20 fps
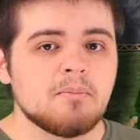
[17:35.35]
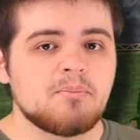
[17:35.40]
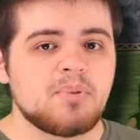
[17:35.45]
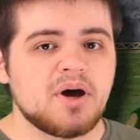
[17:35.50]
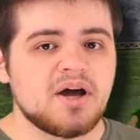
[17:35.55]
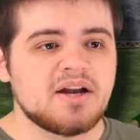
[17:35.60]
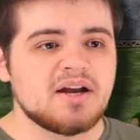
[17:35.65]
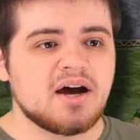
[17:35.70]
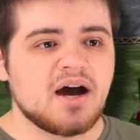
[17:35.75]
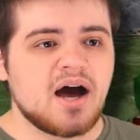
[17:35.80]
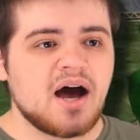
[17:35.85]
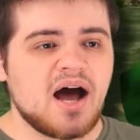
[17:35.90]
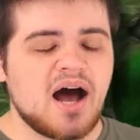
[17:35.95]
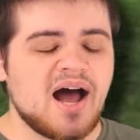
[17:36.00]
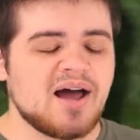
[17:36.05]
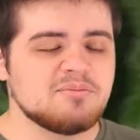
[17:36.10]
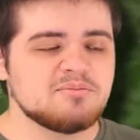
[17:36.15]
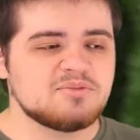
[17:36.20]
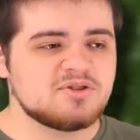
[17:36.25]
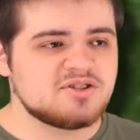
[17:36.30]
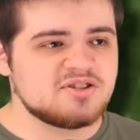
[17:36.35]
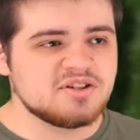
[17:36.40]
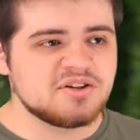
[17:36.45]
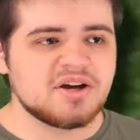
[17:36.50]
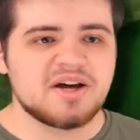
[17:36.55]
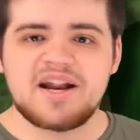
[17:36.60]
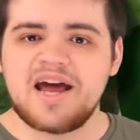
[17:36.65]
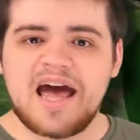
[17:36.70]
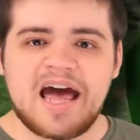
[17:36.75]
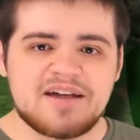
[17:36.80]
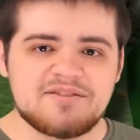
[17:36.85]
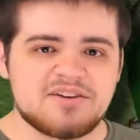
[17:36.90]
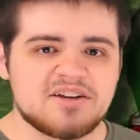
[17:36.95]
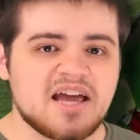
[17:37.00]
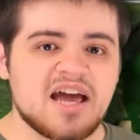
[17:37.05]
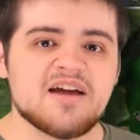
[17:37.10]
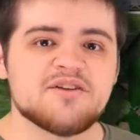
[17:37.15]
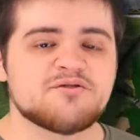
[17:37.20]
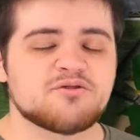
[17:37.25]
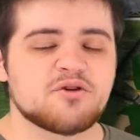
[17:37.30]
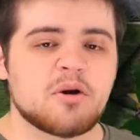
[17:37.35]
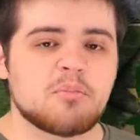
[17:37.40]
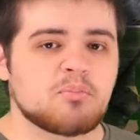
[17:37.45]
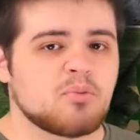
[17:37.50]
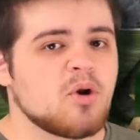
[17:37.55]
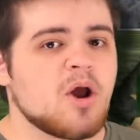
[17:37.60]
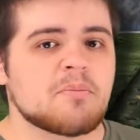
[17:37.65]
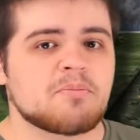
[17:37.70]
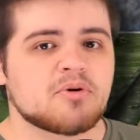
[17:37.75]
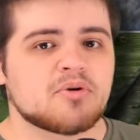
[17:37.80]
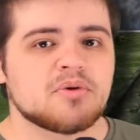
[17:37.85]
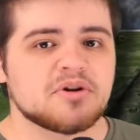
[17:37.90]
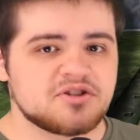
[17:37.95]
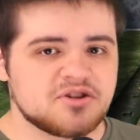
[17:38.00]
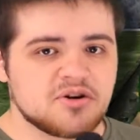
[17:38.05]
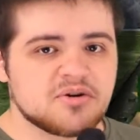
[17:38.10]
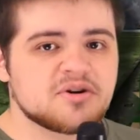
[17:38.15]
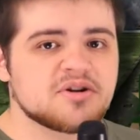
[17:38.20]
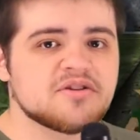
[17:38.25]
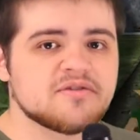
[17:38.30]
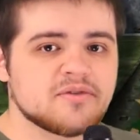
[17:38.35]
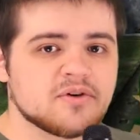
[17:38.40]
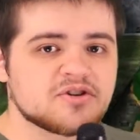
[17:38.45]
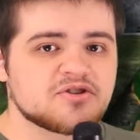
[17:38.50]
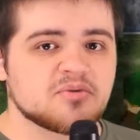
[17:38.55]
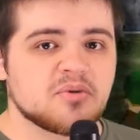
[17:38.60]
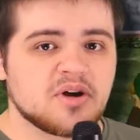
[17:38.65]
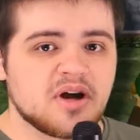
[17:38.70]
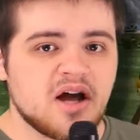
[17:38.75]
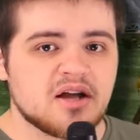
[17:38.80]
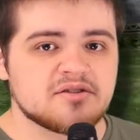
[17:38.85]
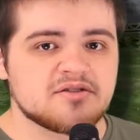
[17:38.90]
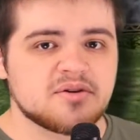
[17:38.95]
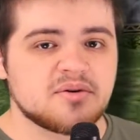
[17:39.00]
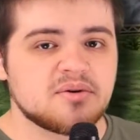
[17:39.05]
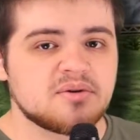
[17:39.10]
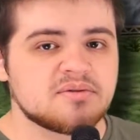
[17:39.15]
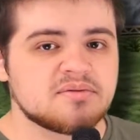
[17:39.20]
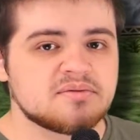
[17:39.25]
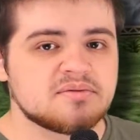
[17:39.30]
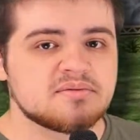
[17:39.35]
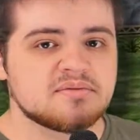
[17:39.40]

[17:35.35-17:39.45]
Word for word: but I'm still gonna advocate for a proper return to the Virtual Console.